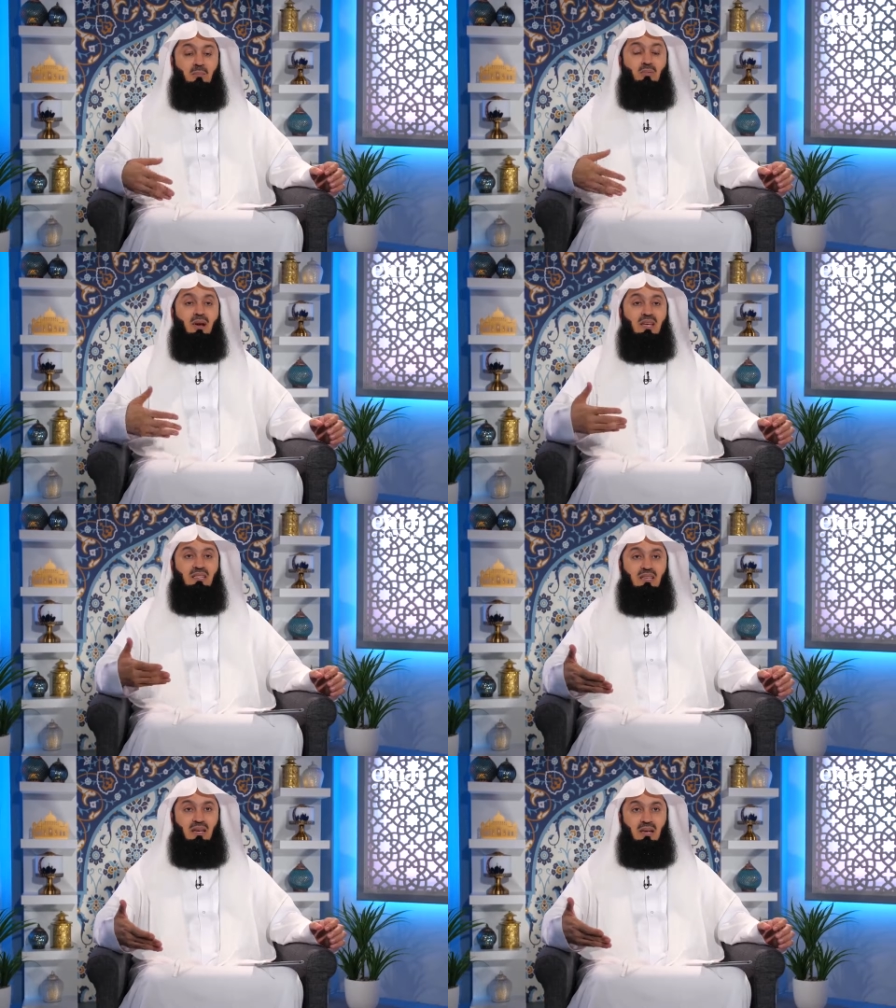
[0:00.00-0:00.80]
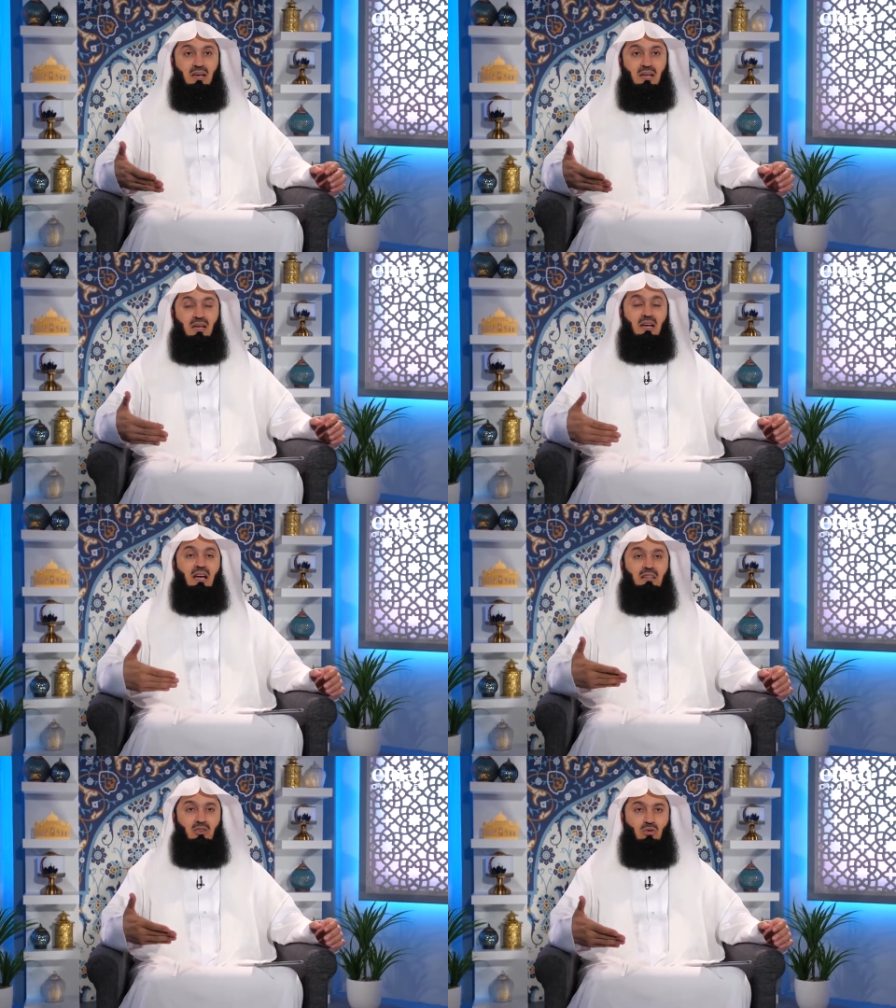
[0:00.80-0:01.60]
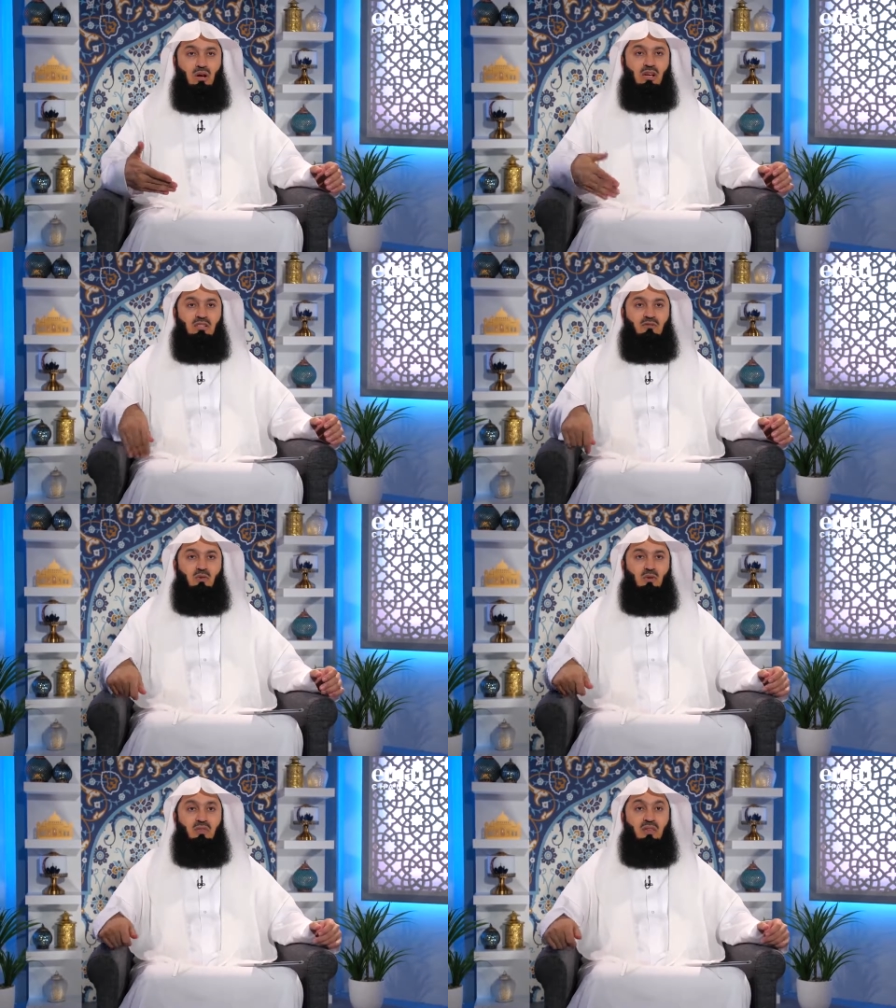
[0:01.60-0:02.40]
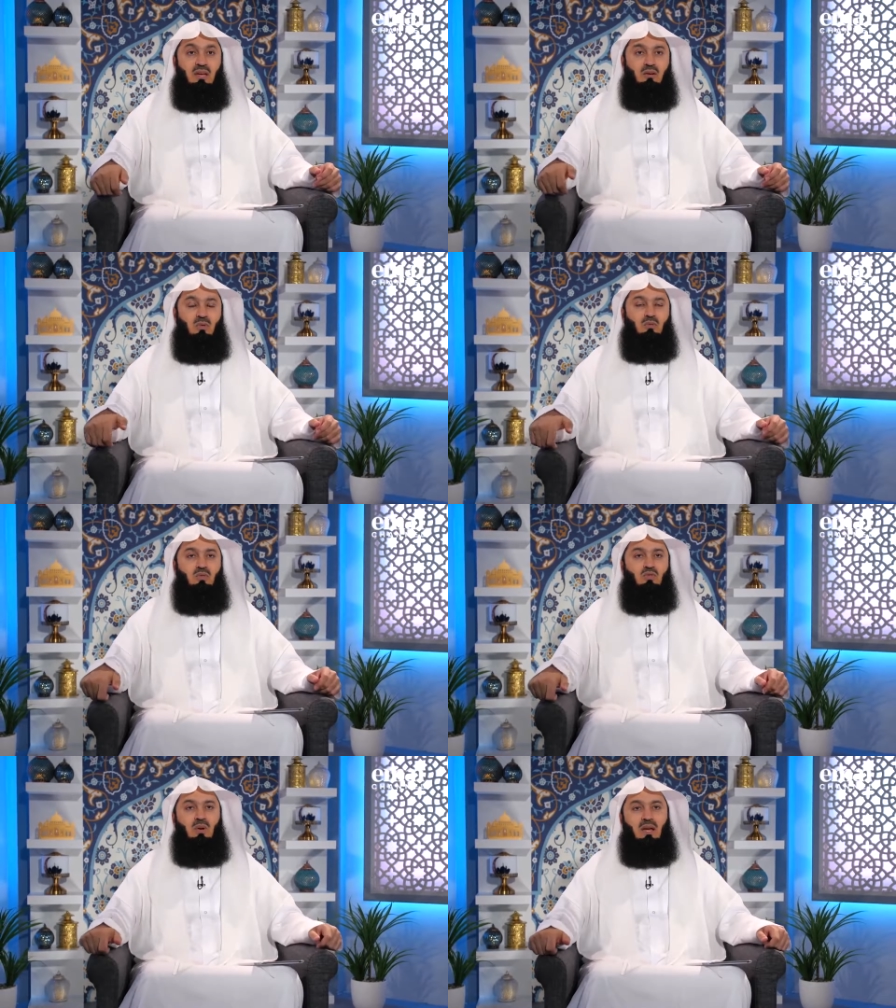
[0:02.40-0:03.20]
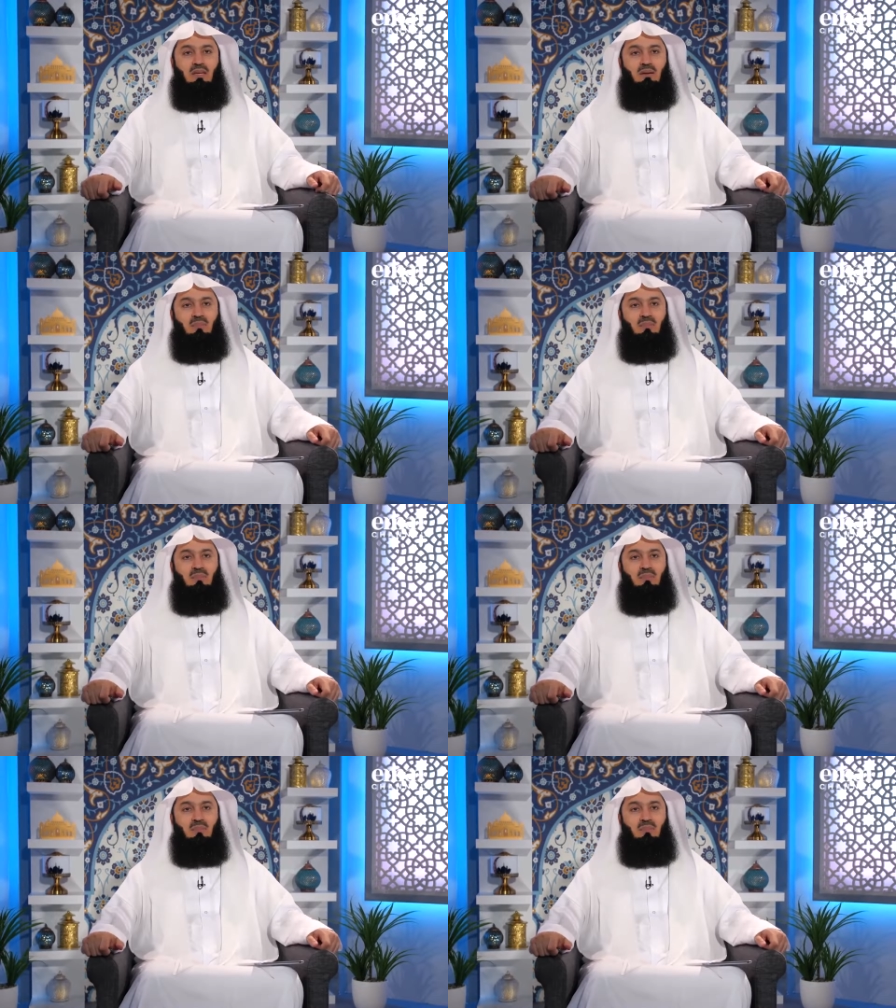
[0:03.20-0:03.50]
praising Allah, and then you ask for your thing. What would you like?